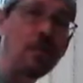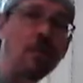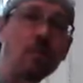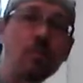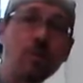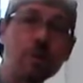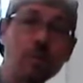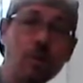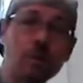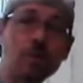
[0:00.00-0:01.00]
always
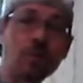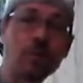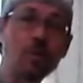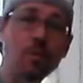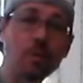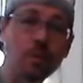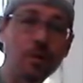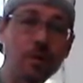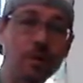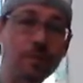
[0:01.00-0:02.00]
wash with cold
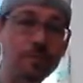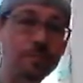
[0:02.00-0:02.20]
water.